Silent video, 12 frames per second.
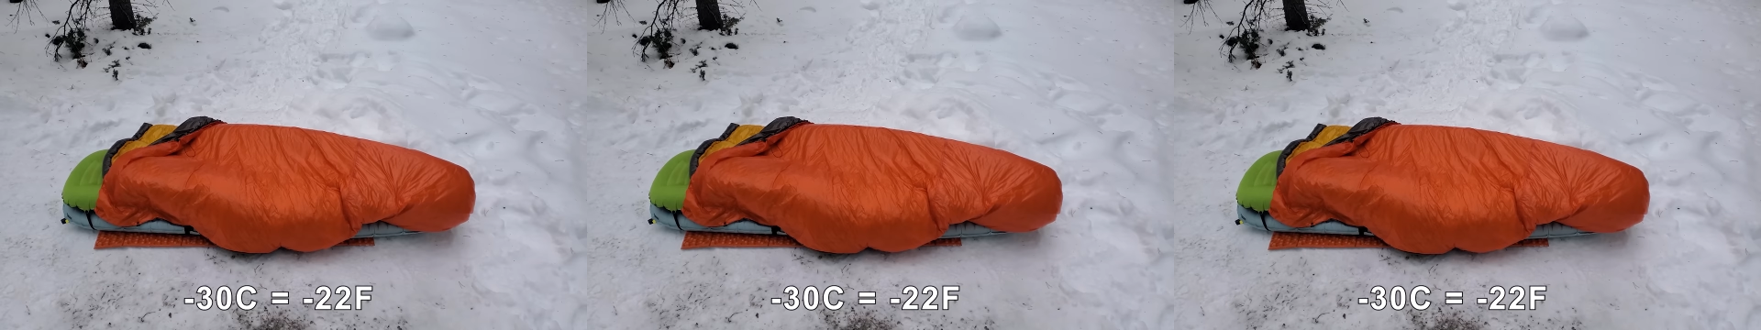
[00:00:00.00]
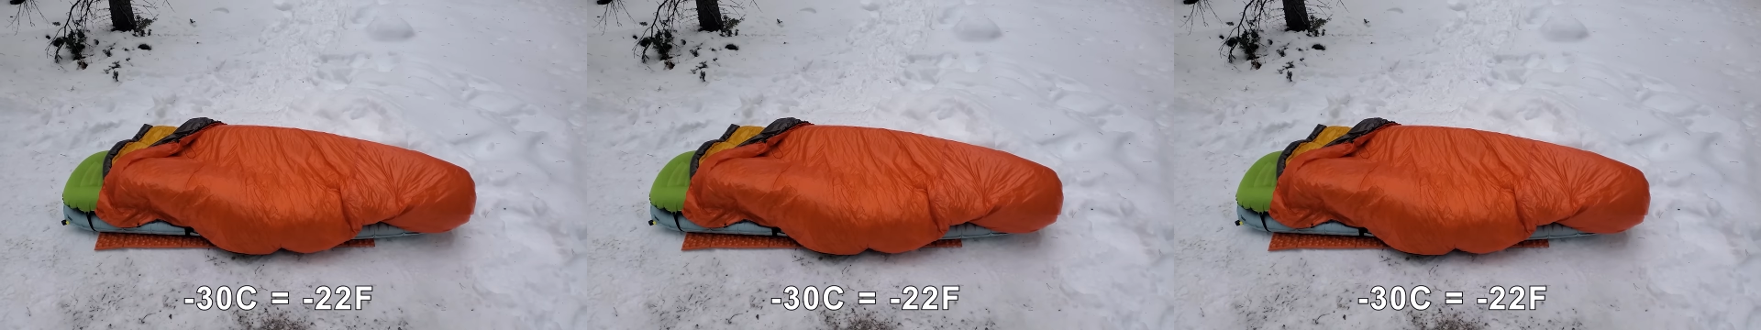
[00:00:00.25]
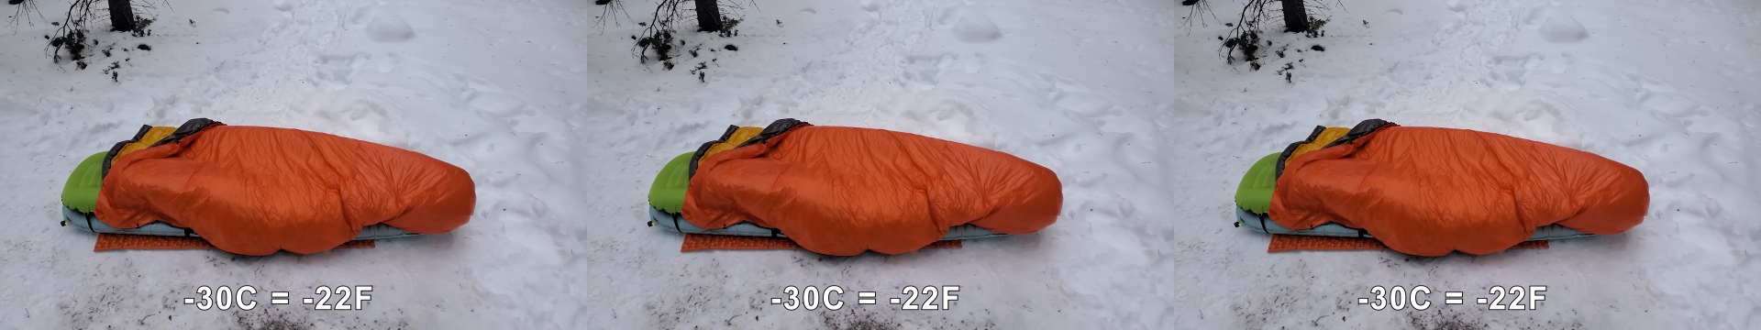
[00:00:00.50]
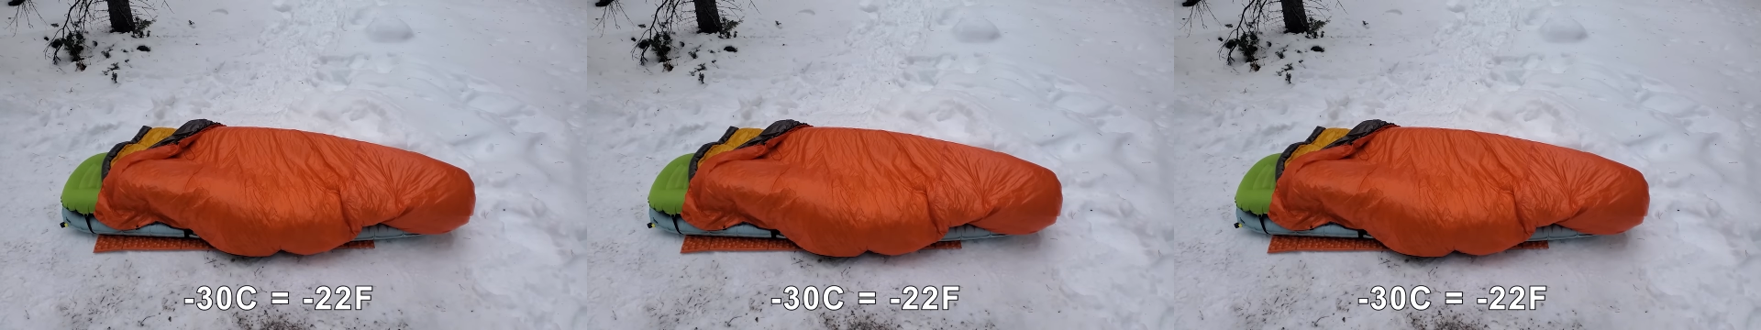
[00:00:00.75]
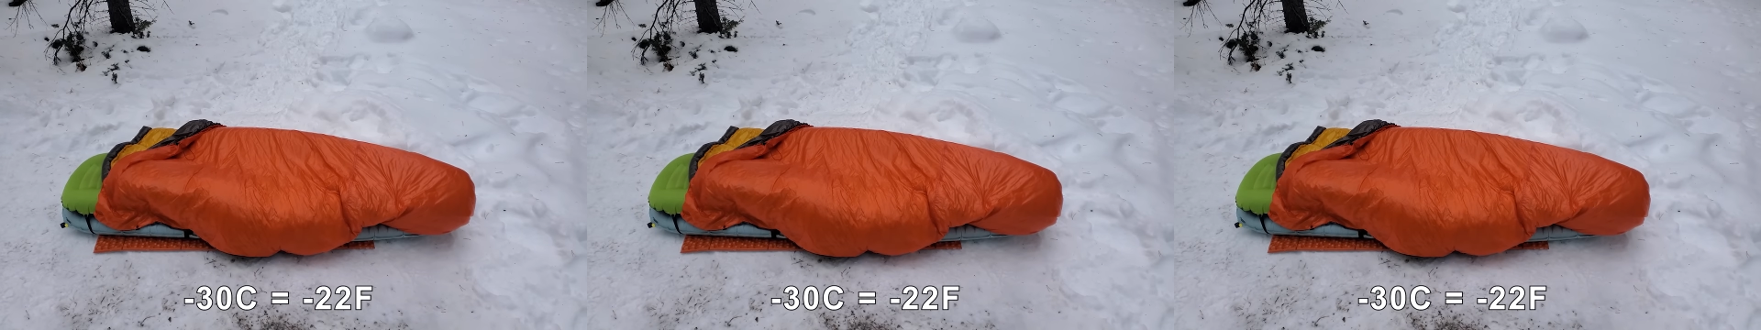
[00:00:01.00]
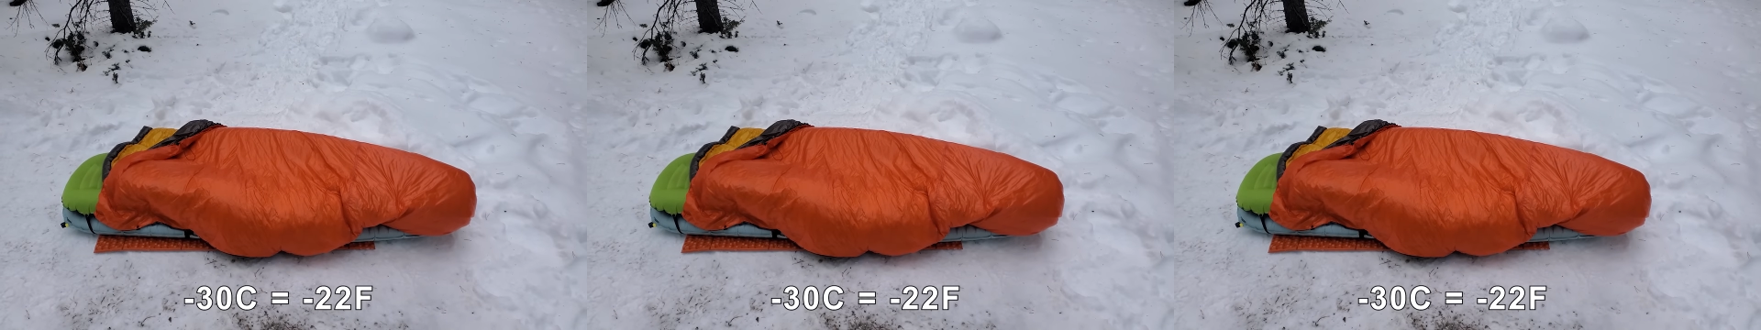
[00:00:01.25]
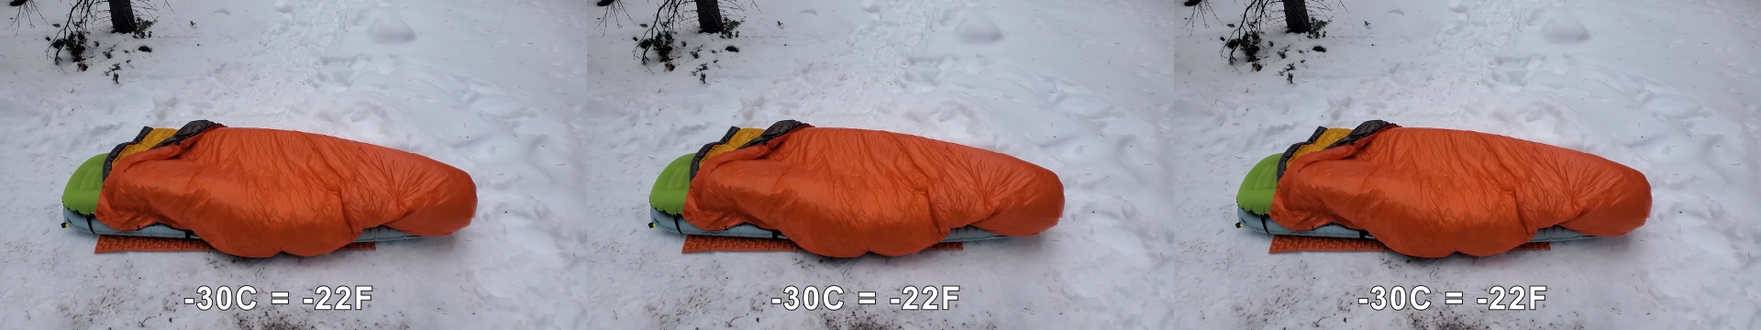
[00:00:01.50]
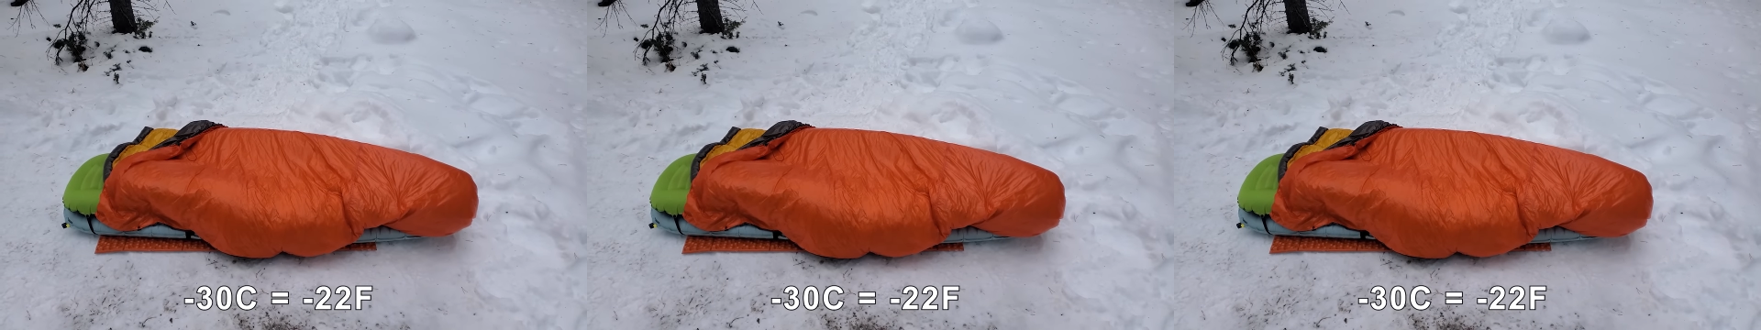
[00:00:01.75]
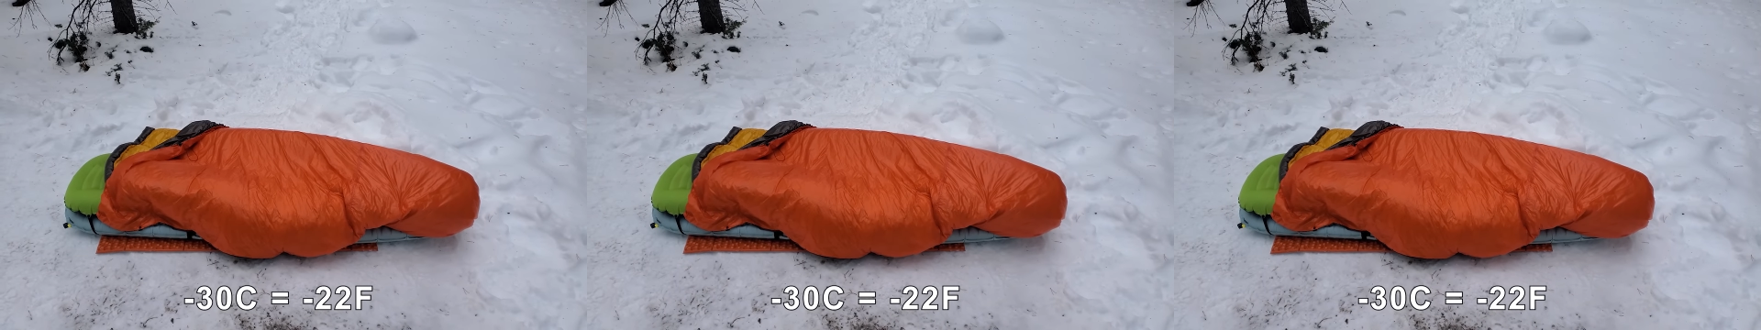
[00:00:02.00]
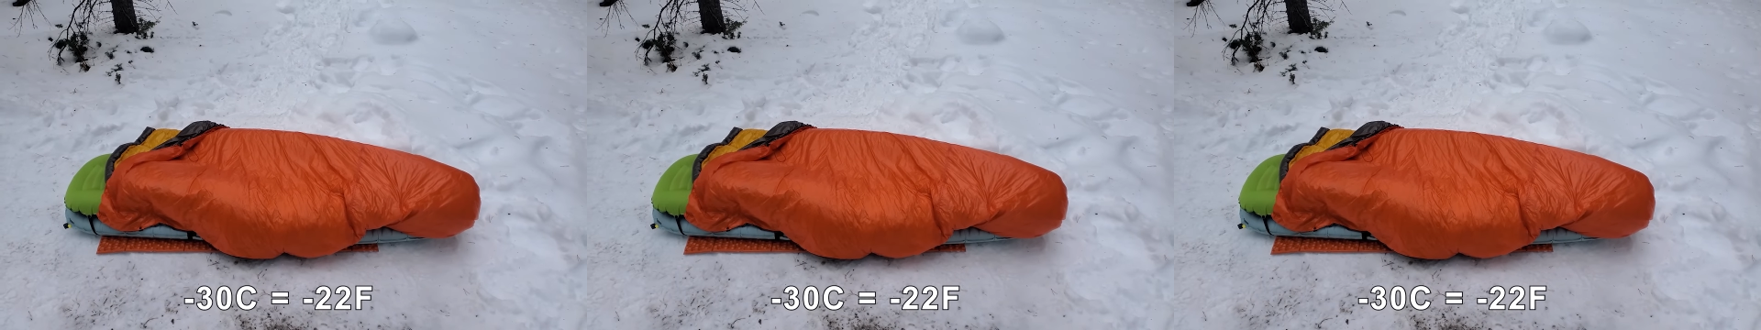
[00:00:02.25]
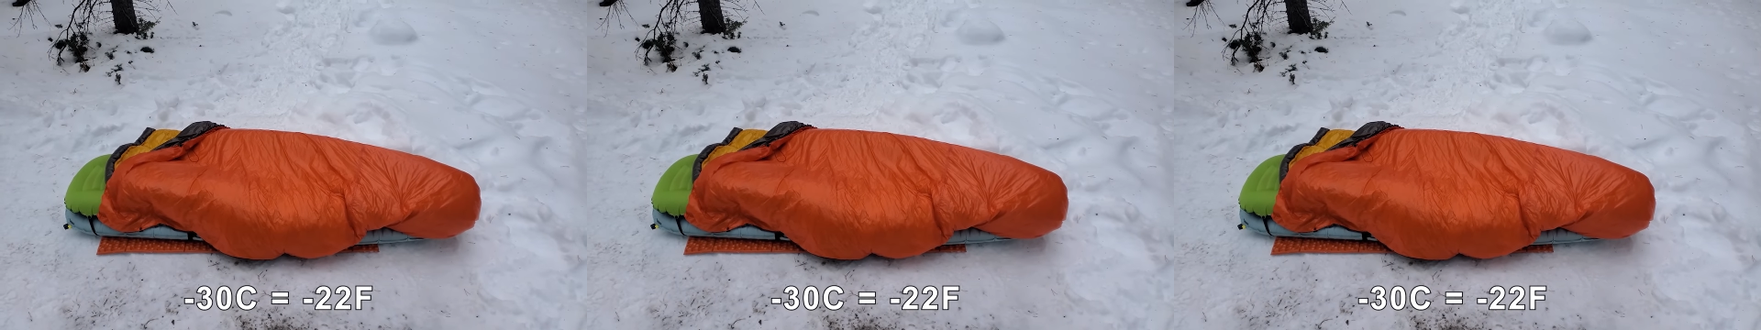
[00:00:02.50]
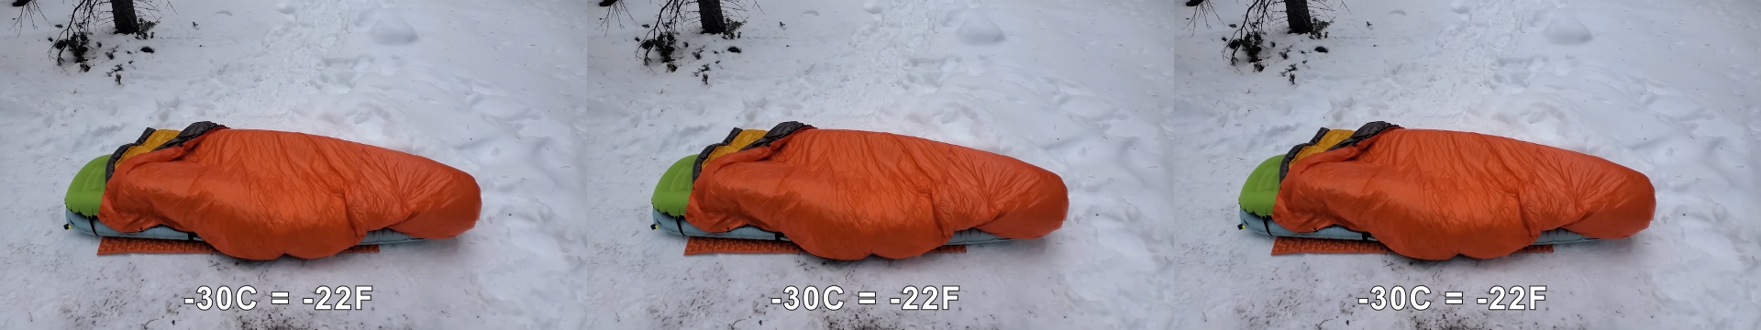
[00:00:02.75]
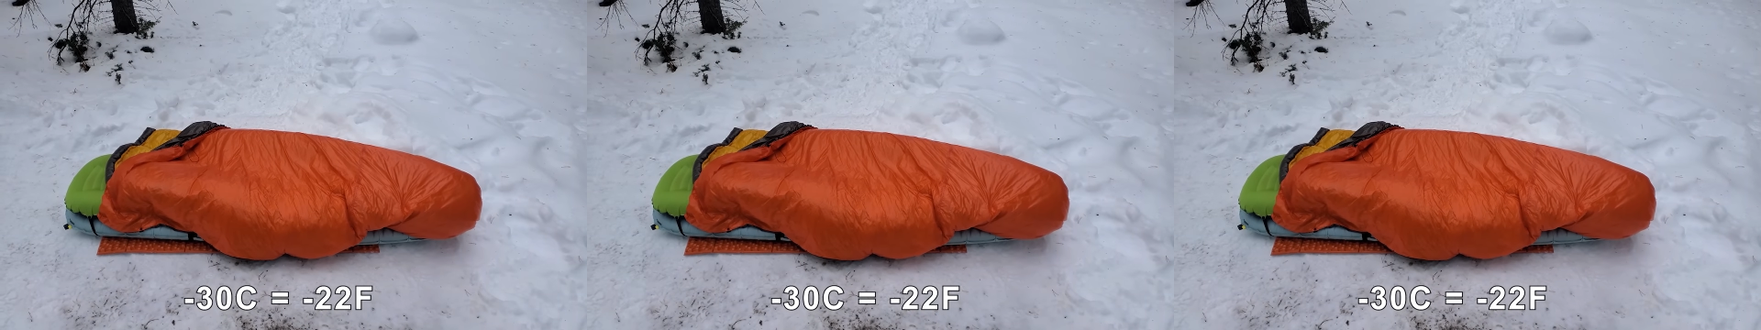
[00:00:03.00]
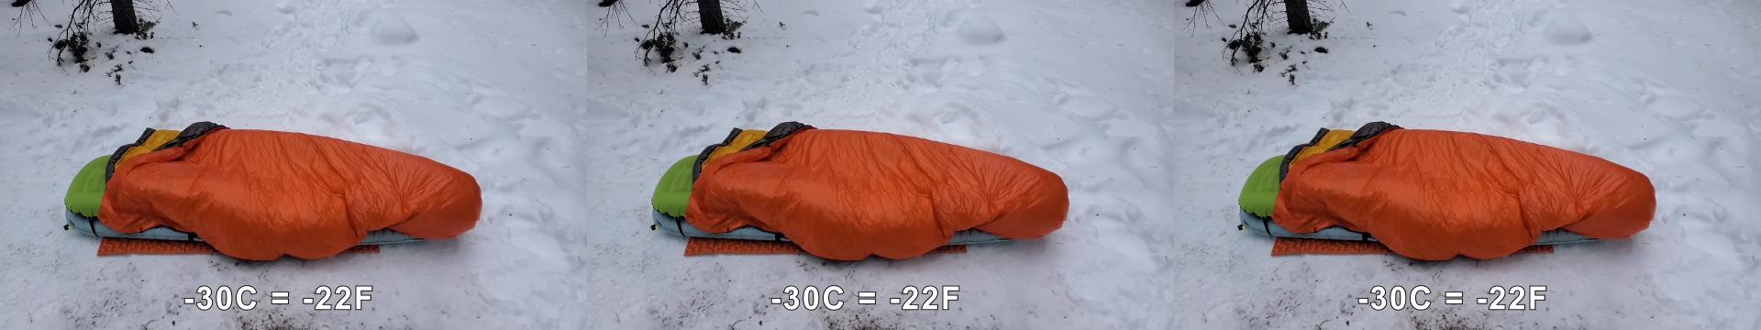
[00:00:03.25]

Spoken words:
[unreadable: no face in view]